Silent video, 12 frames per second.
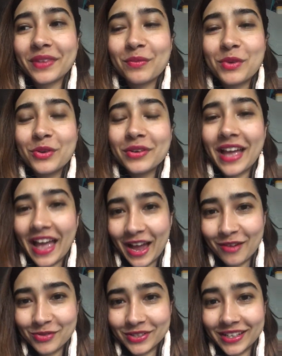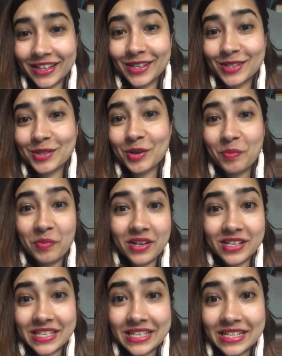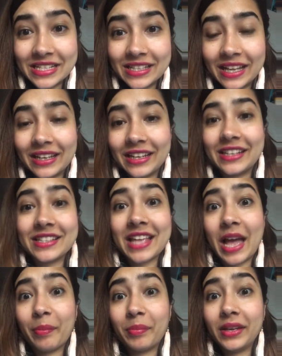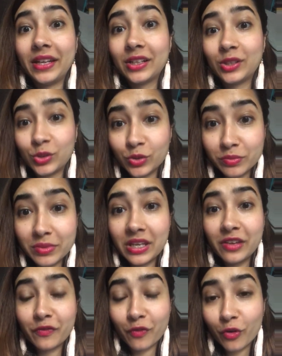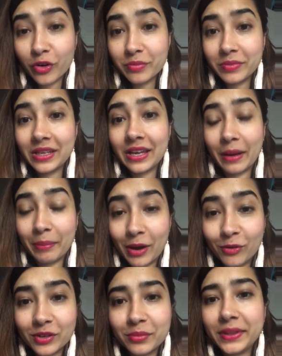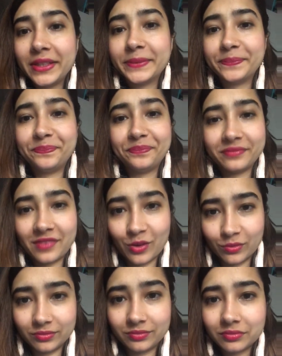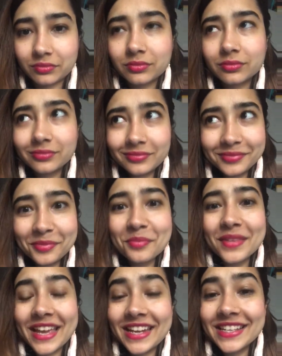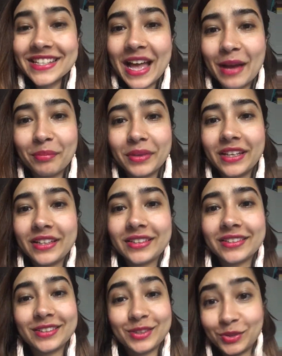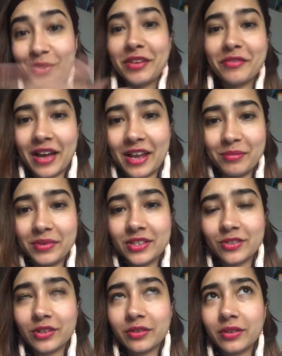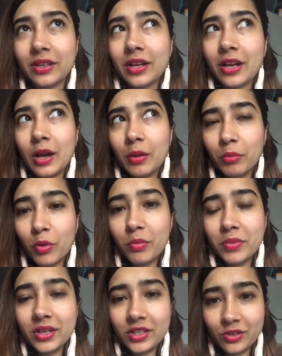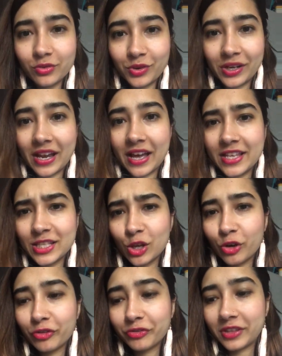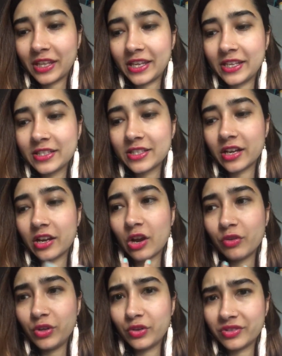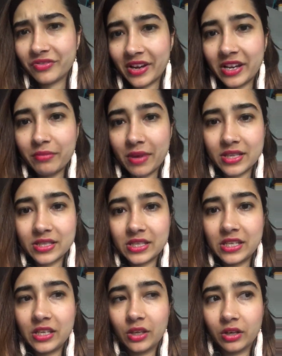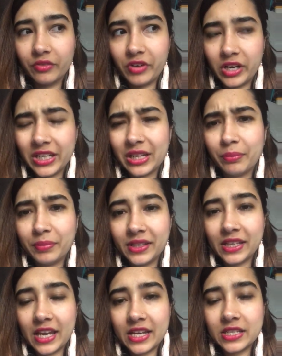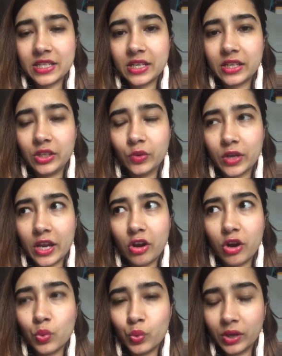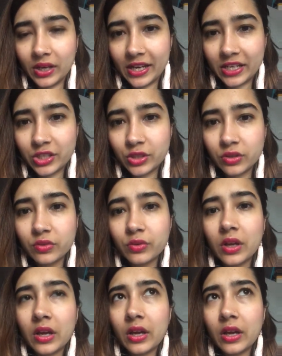we don't have to take it so personal that it is happening to me, for me, about me. No, it is happening to the environment. So the moment you realize a lot of things around you is very messy, very complicated, you cannot relate to,